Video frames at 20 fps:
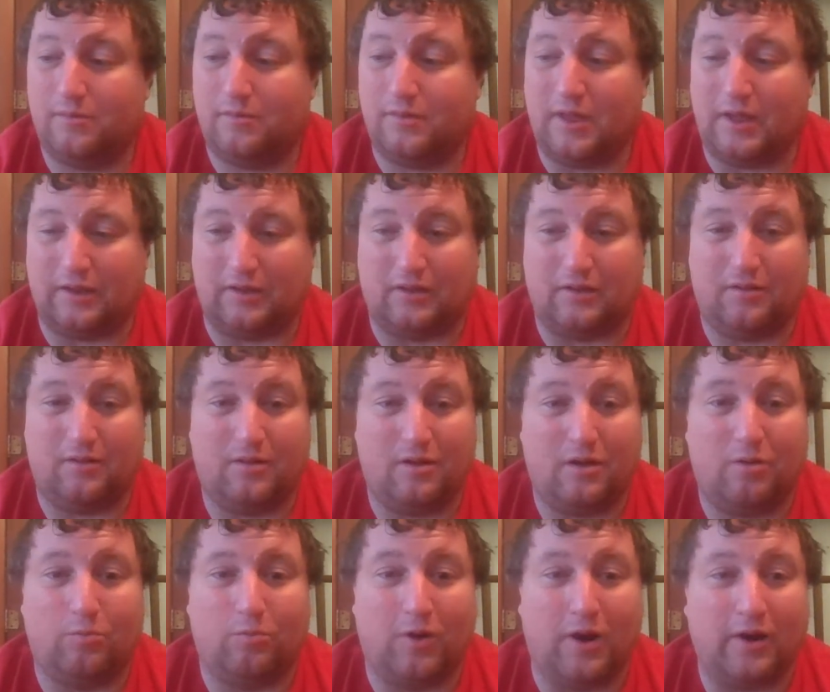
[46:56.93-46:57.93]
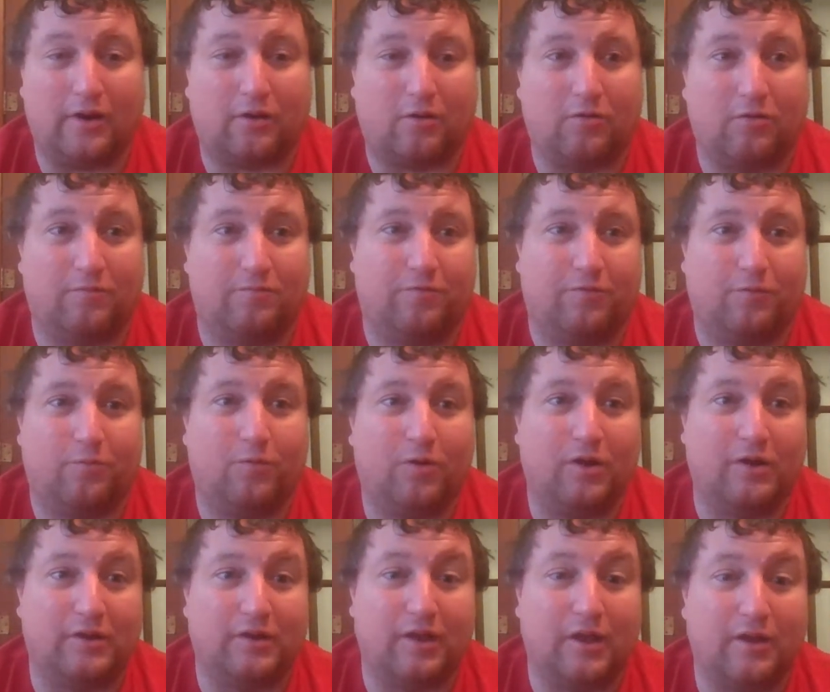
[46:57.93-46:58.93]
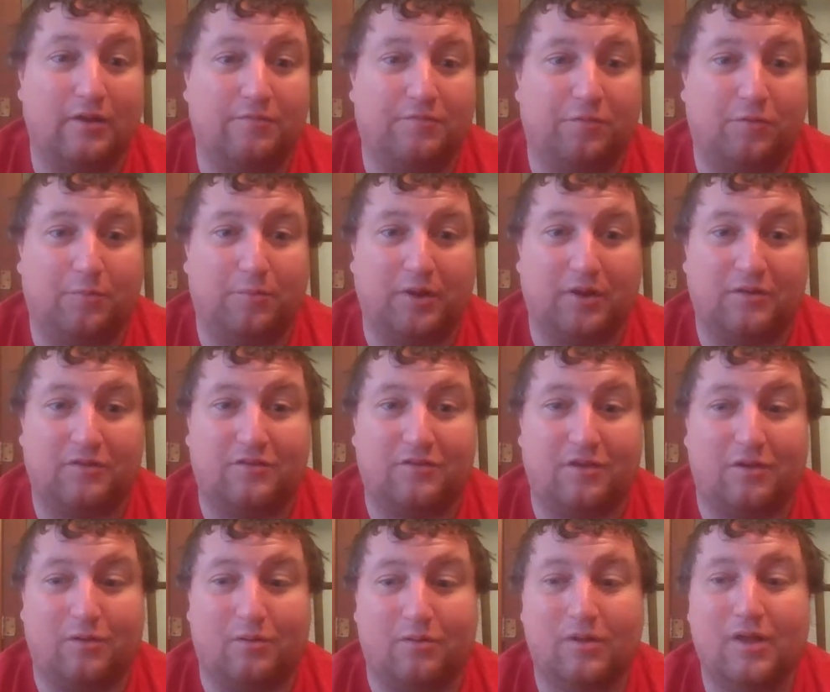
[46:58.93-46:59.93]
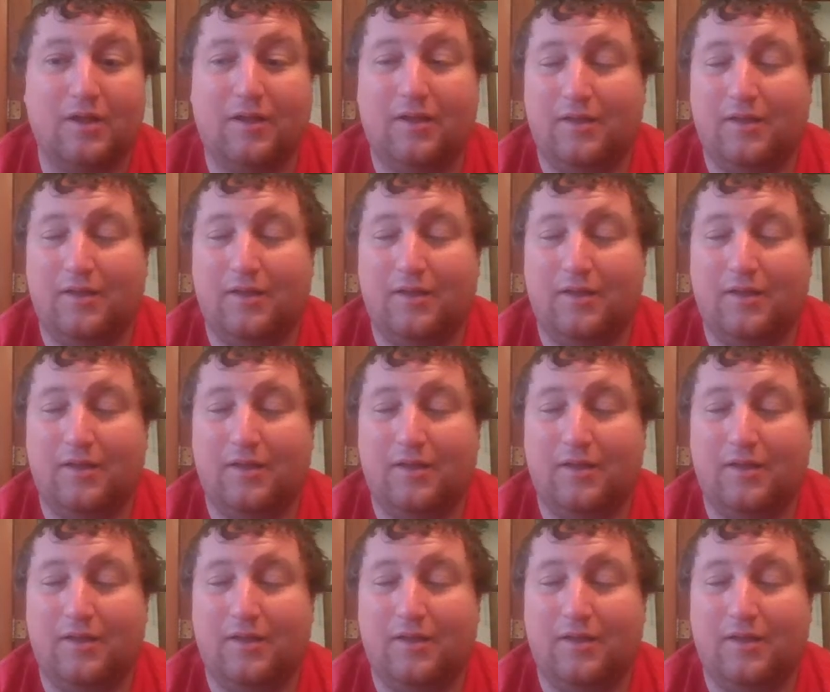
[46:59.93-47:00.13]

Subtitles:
like a record for 1 day for me. So